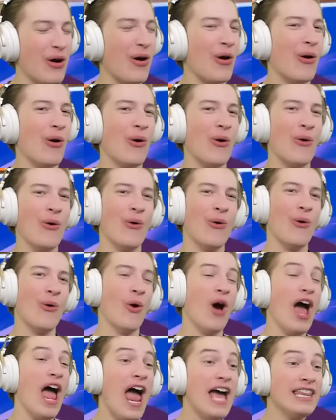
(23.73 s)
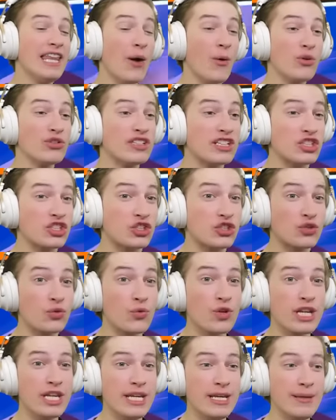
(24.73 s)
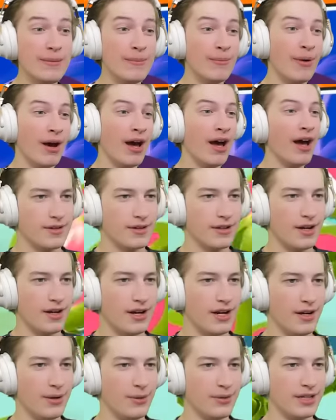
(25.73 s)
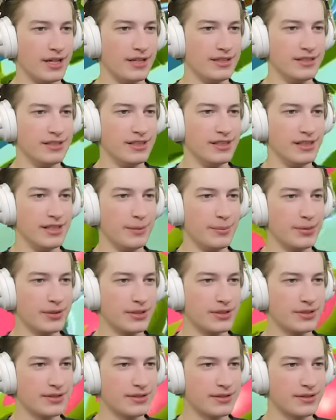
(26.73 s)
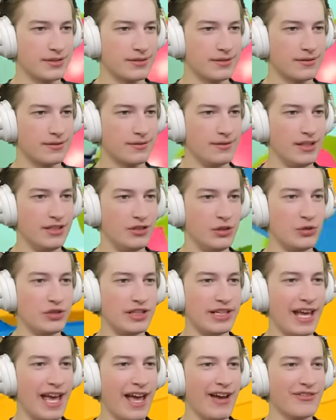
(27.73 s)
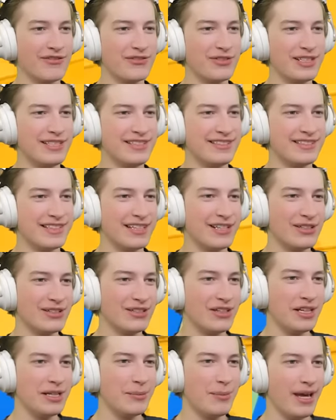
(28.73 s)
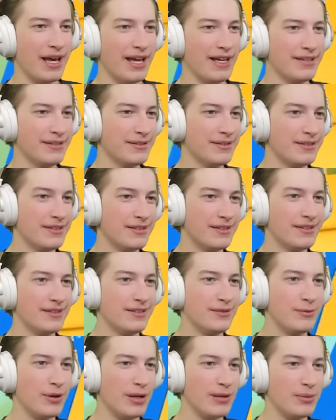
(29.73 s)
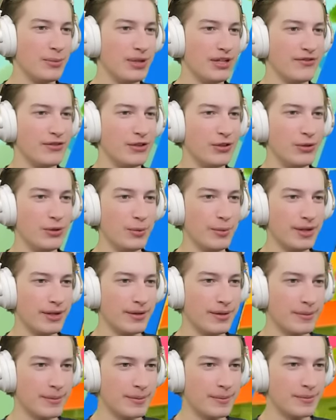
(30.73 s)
Oh, and that was extreme. All right, we got Lily Leapers. He's using every single lily pad. He's probably a bit of a noob.